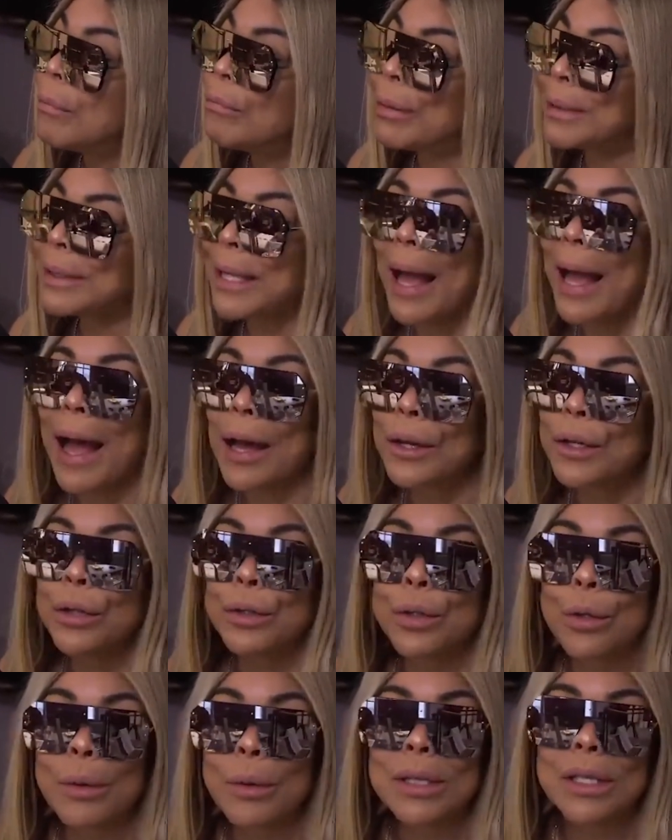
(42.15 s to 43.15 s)
But yeah, the right. How You
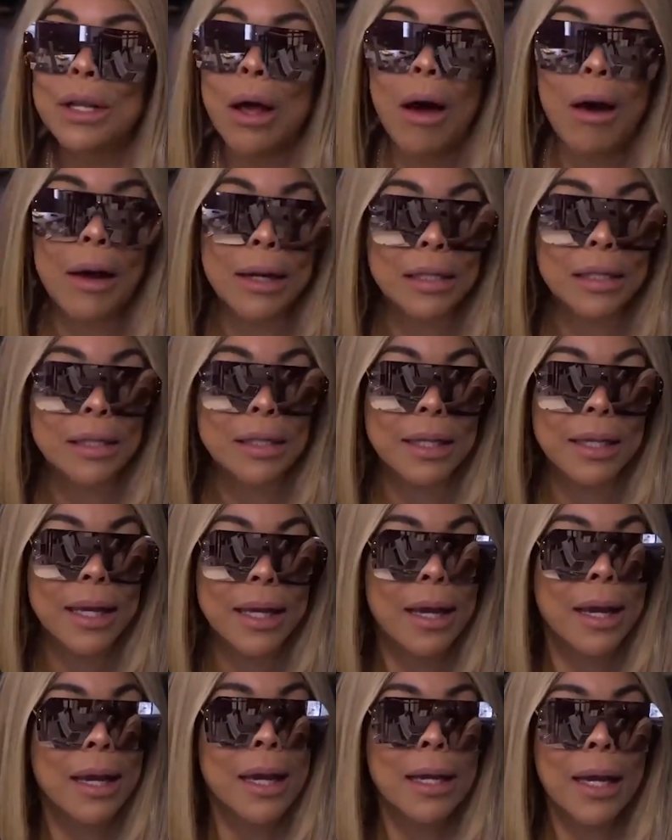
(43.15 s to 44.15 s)
Doings,
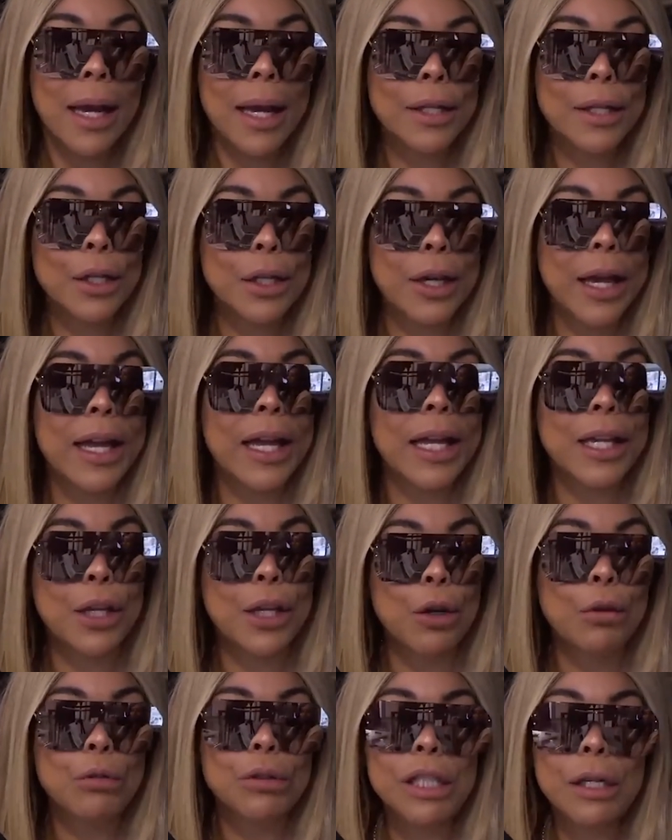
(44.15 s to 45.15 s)
honestly, come from it,
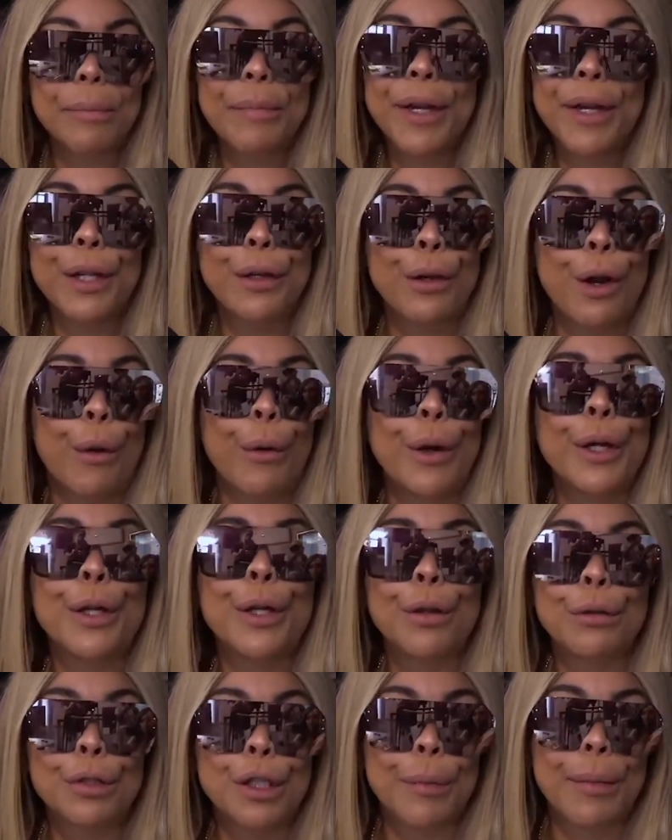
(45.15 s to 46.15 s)
everywhere. It used to be, no, it
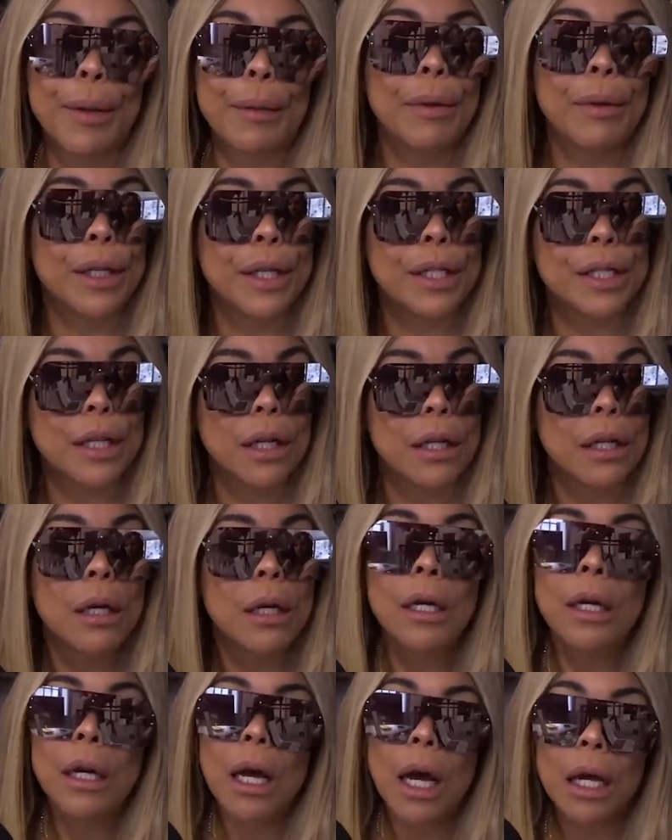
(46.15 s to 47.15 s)
used to be Melissa,
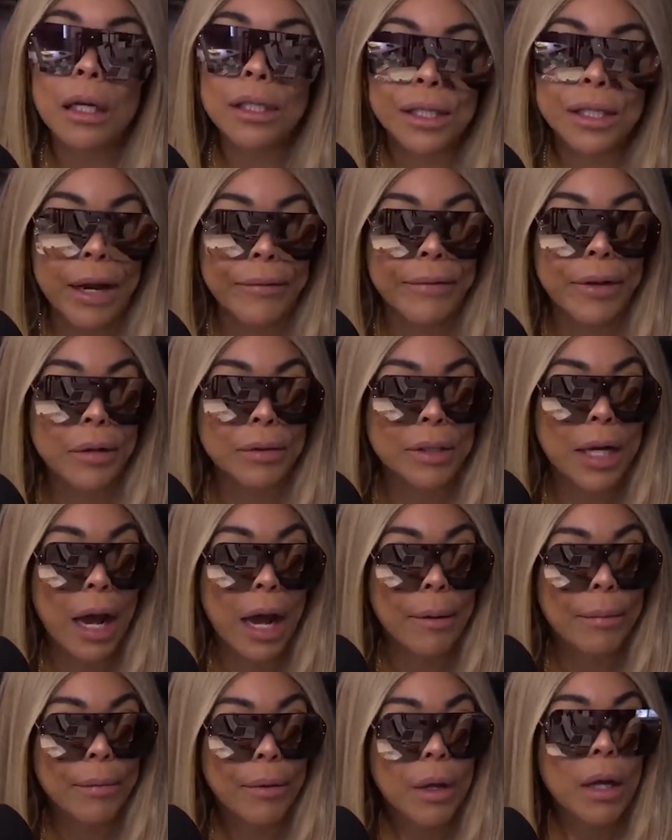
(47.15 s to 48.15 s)
a
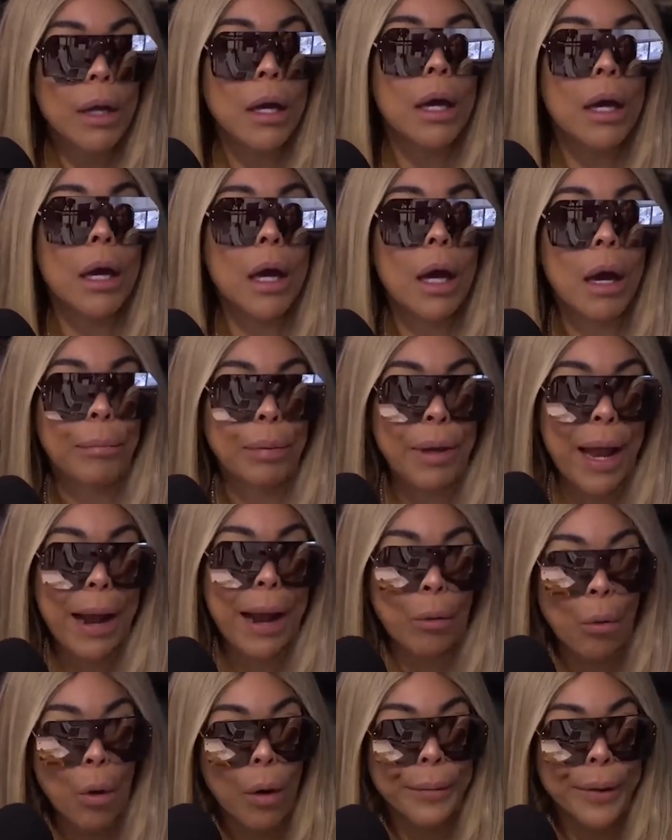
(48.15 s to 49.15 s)
stereotype, mm-hmm. a
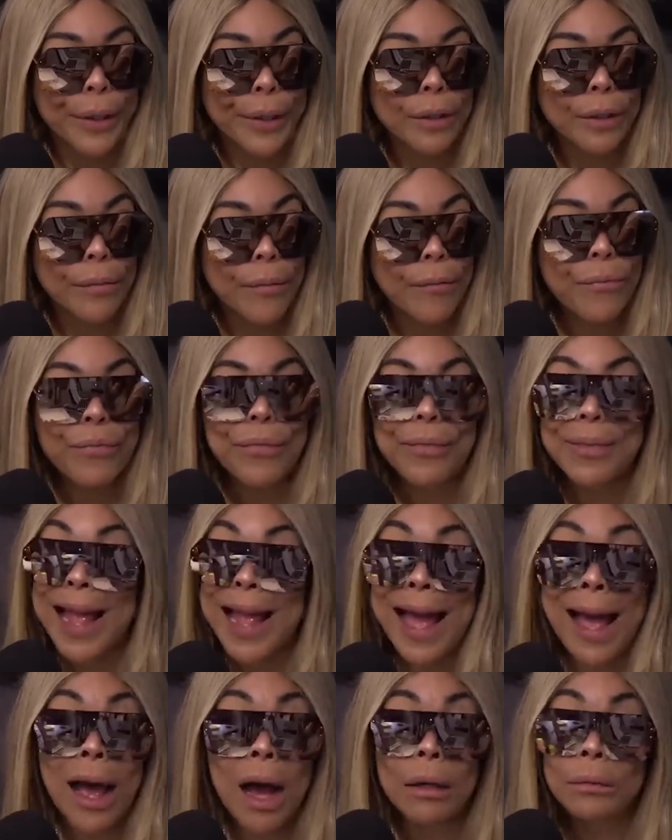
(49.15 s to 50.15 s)
black woman. Mm-hmm.
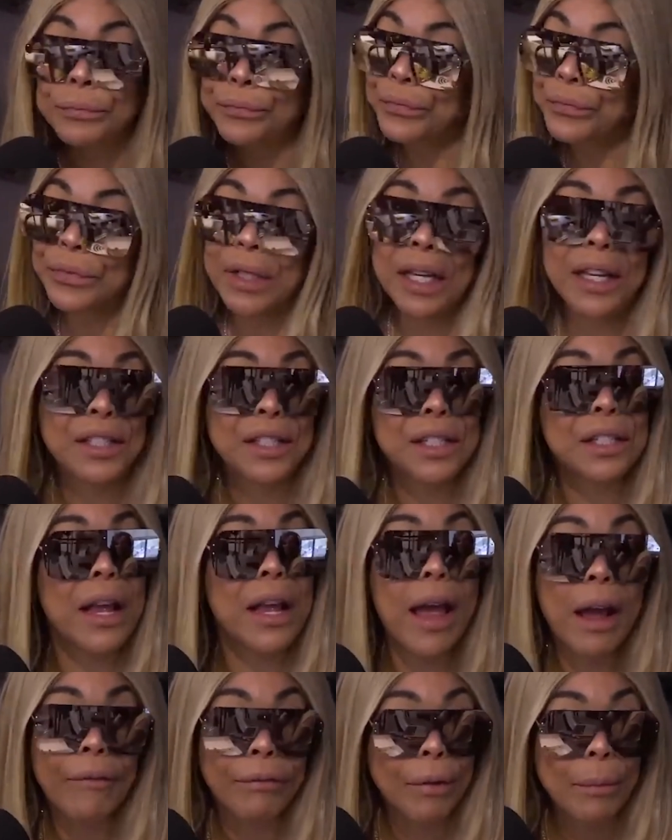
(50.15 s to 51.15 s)
Now it's
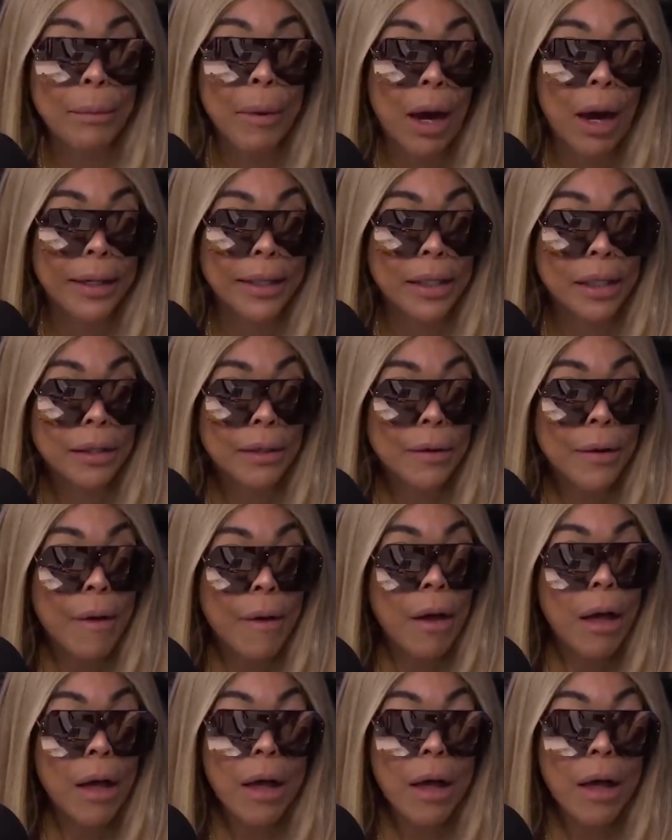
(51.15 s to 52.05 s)
everybody. Yeah.